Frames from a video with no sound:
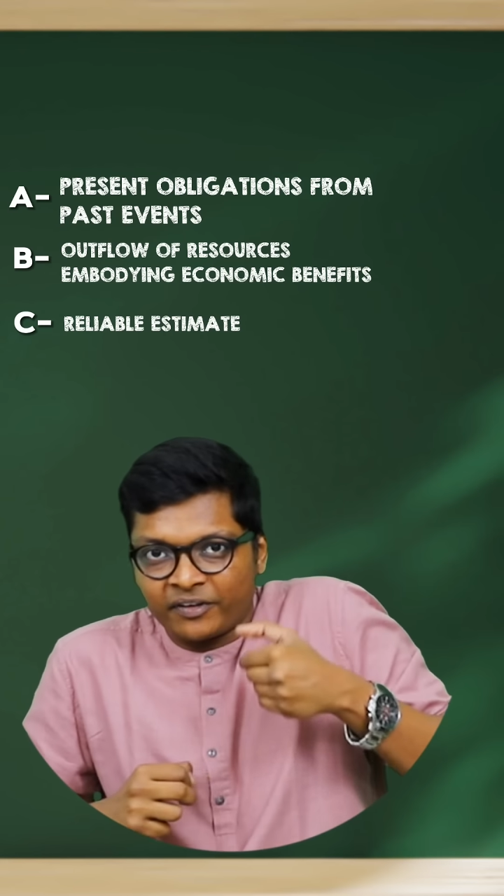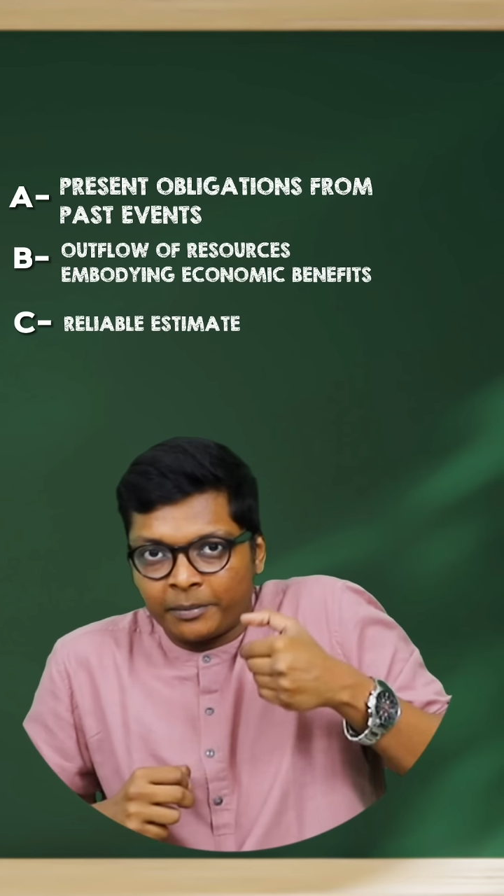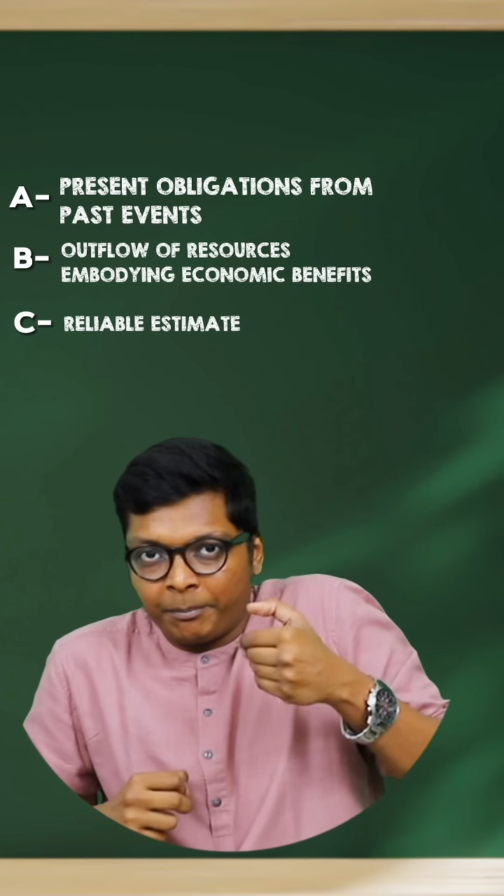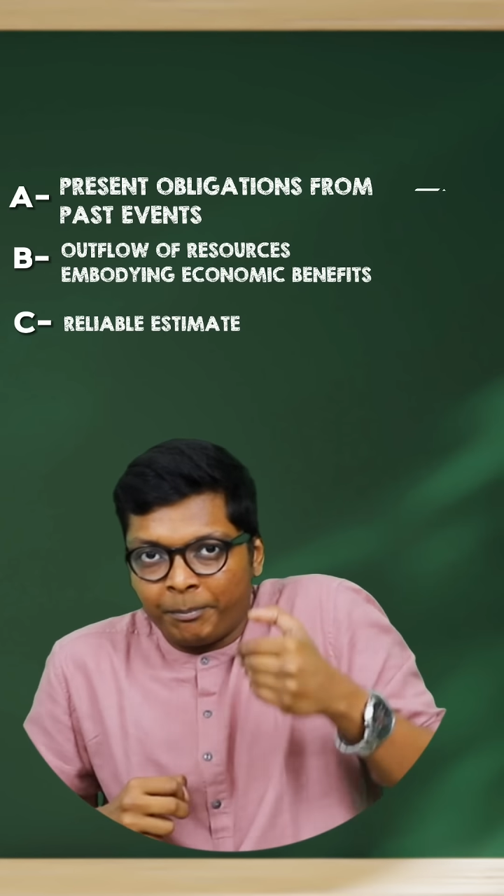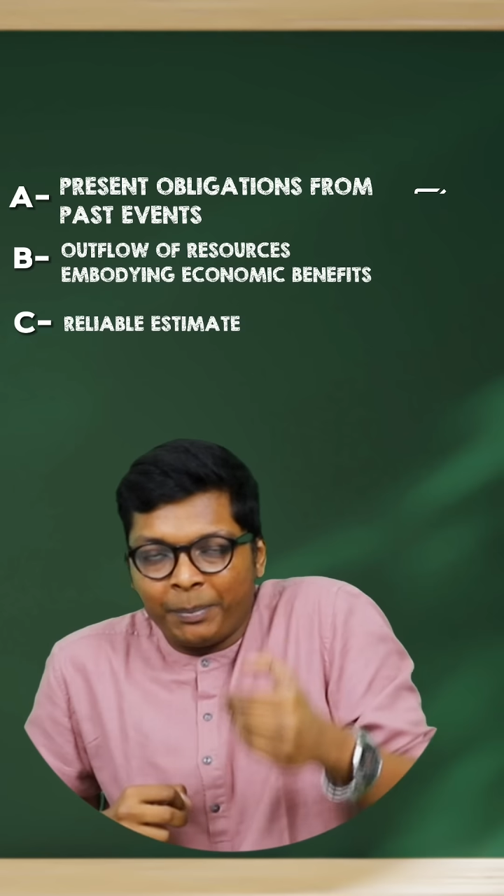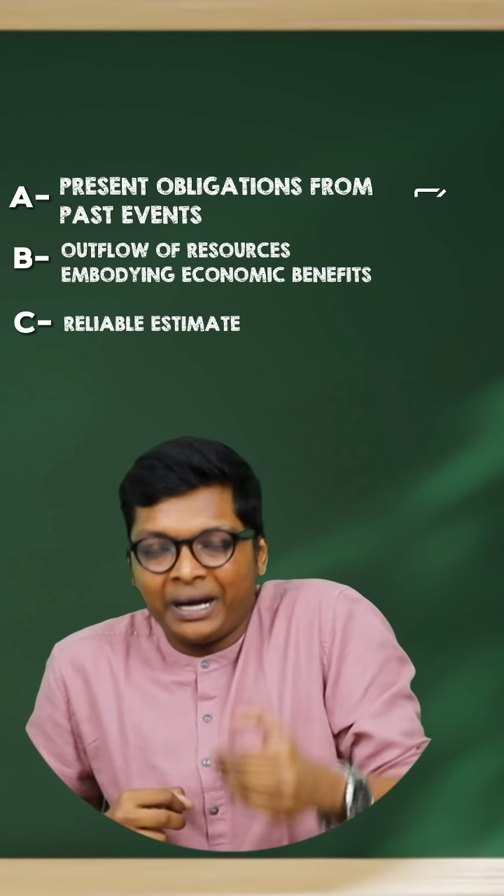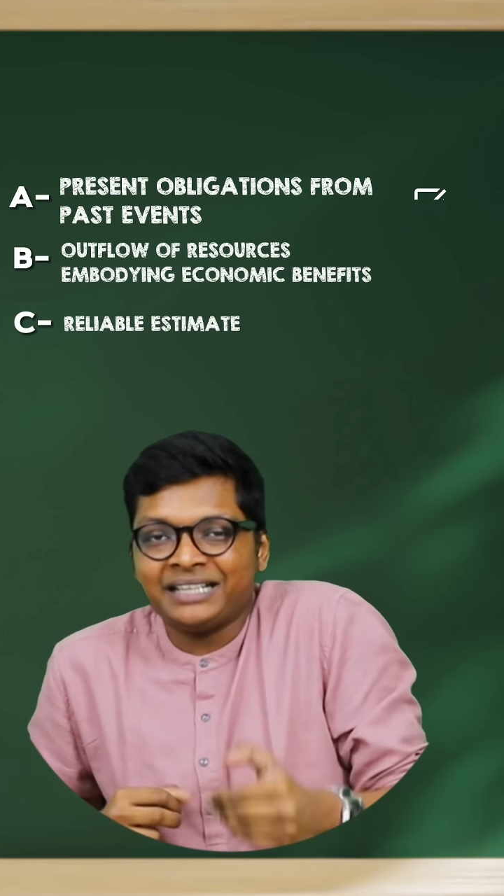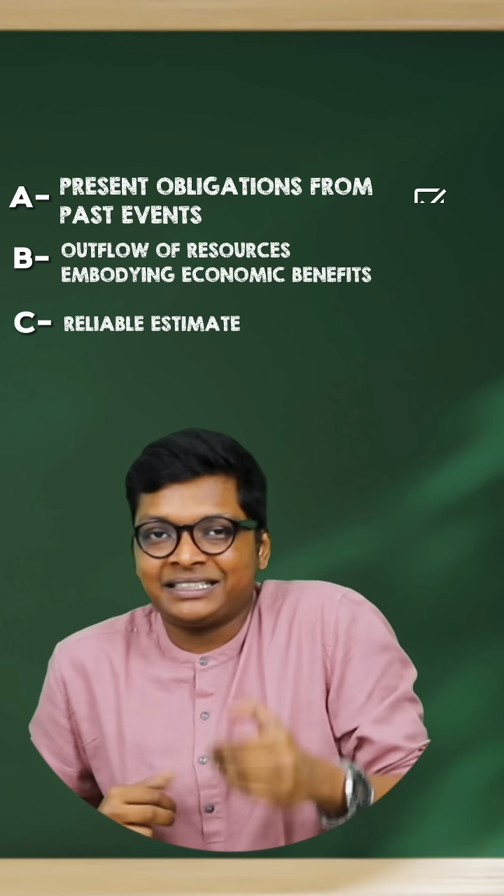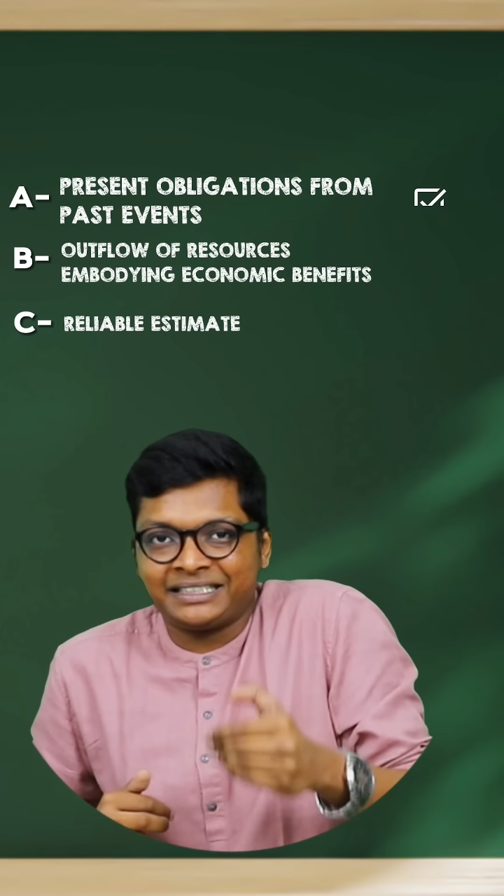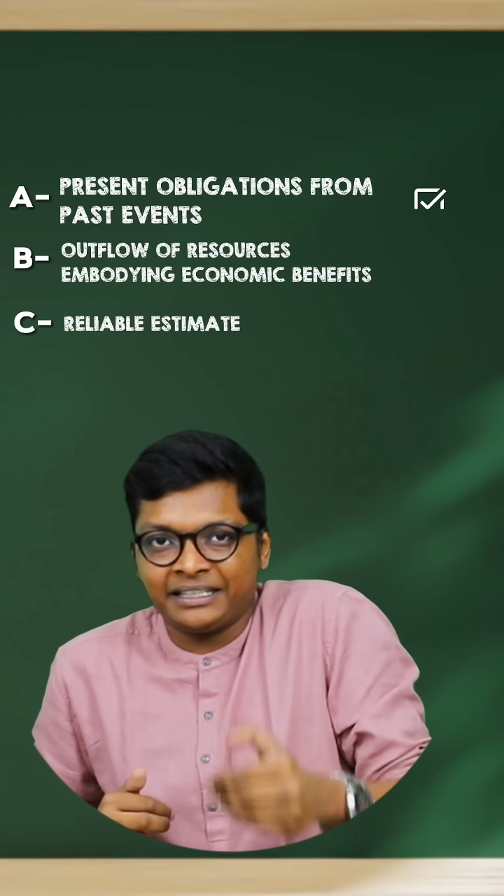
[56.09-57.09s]
from
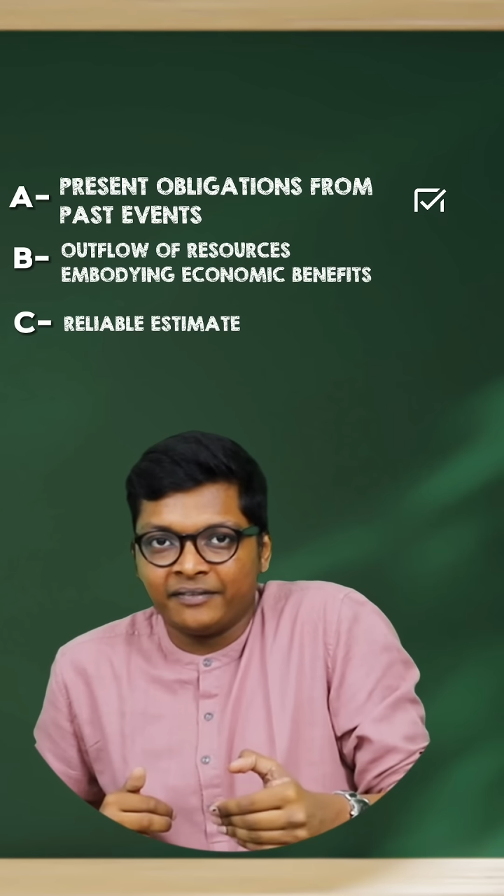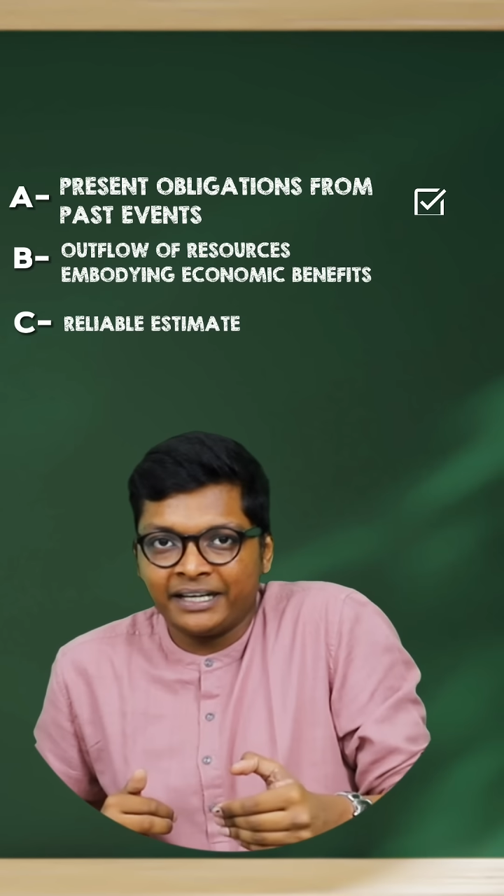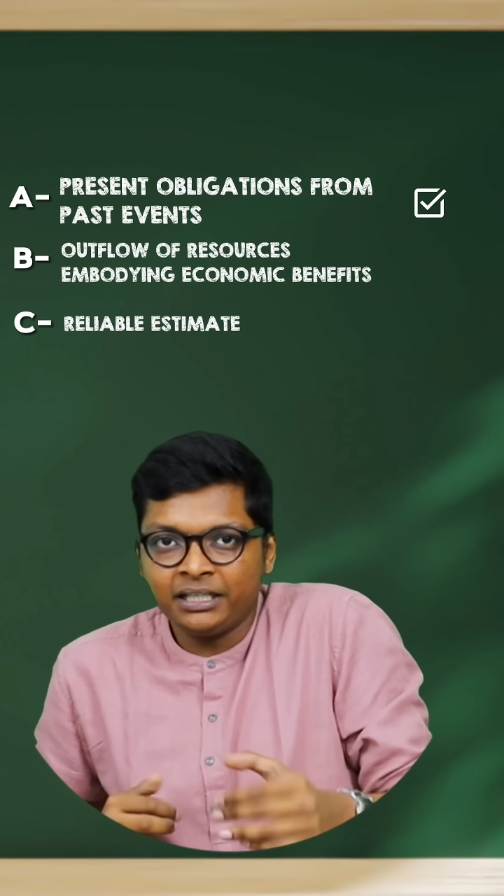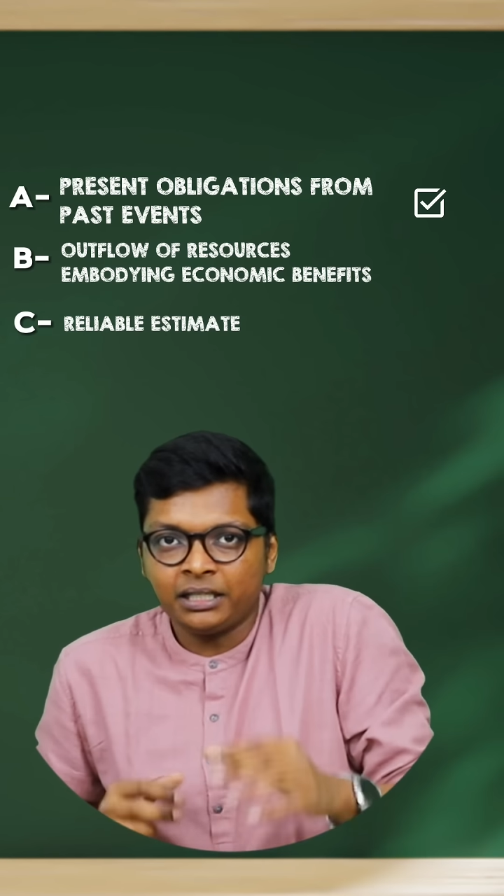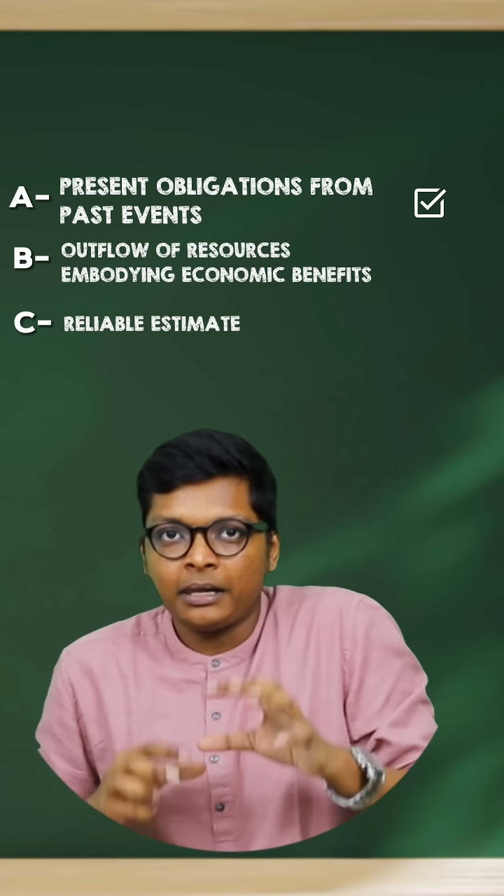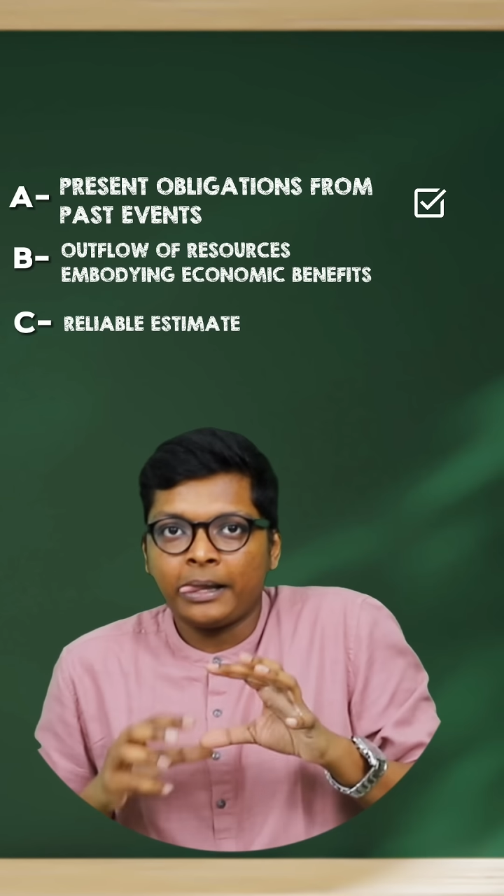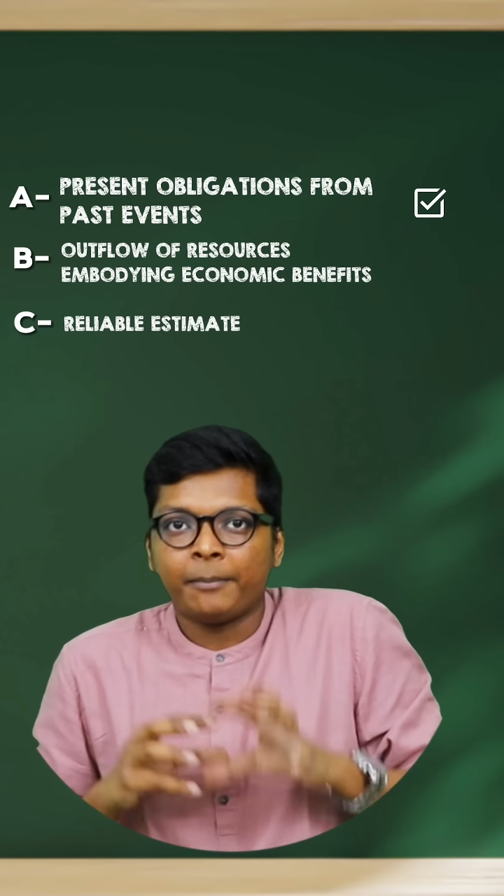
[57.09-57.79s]
past event,